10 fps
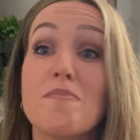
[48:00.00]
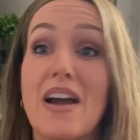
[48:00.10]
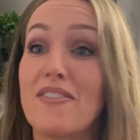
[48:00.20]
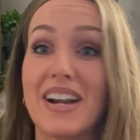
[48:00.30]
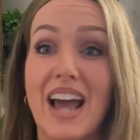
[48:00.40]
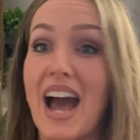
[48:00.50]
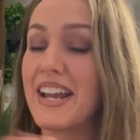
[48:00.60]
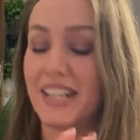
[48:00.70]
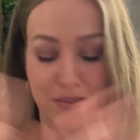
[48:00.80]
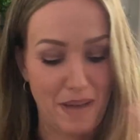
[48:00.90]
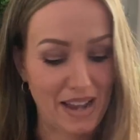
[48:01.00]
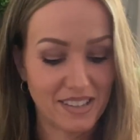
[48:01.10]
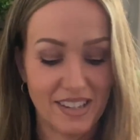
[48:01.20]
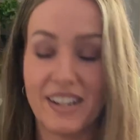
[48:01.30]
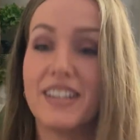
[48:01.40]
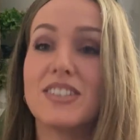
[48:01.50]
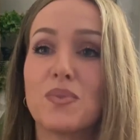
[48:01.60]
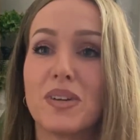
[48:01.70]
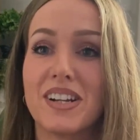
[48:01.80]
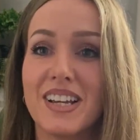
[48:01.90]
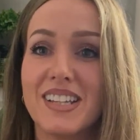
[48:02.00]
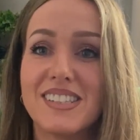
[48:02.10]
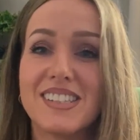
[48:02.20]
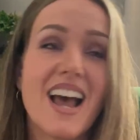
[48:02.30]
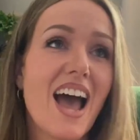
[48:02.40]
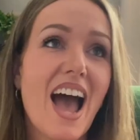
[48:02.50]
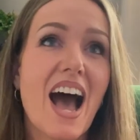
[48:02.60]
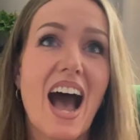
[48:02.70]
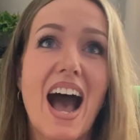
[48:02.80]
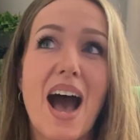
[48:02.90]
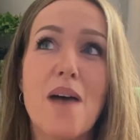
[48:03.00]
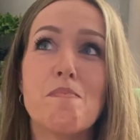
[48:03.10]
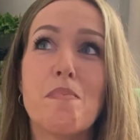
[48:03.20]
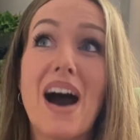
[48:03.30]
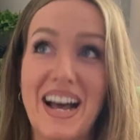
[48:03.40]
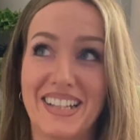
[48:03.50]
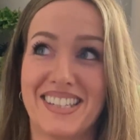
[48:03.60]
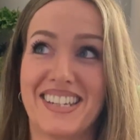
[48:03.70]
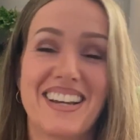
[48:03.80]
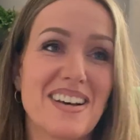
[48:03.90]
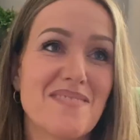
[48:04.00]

the room. I expect it. It is what it is. But